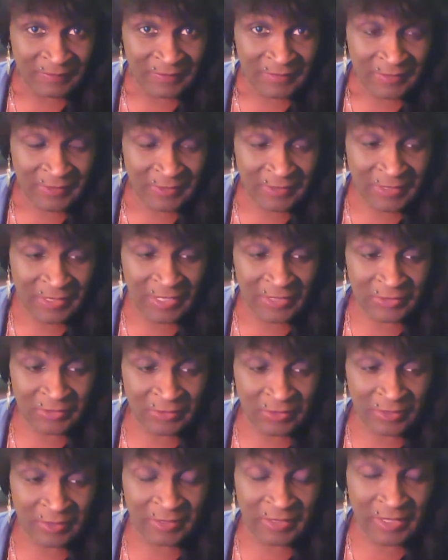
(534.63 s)
The day I
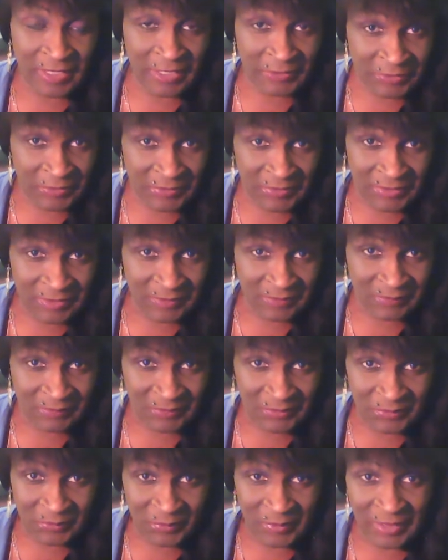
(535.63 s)
started estrogen
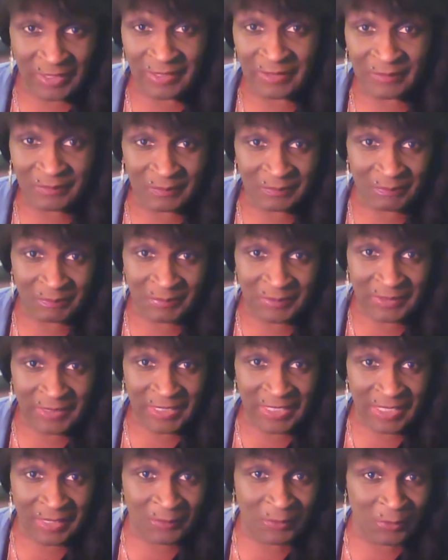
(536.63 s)
was when I
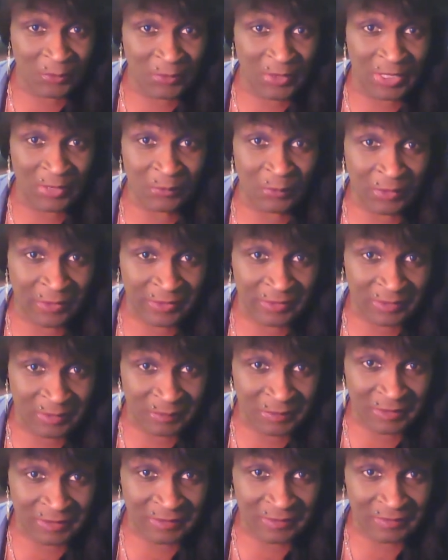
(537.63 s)
became who I wanted to
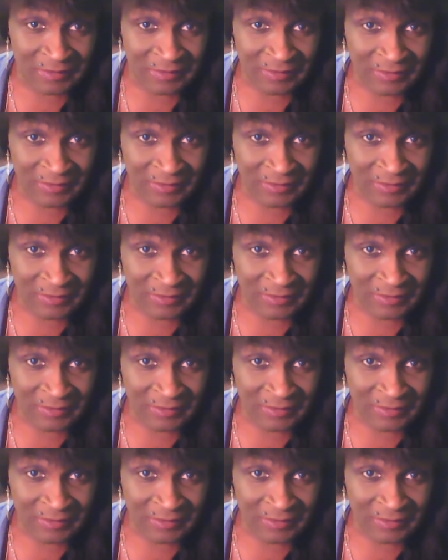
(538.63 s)
be.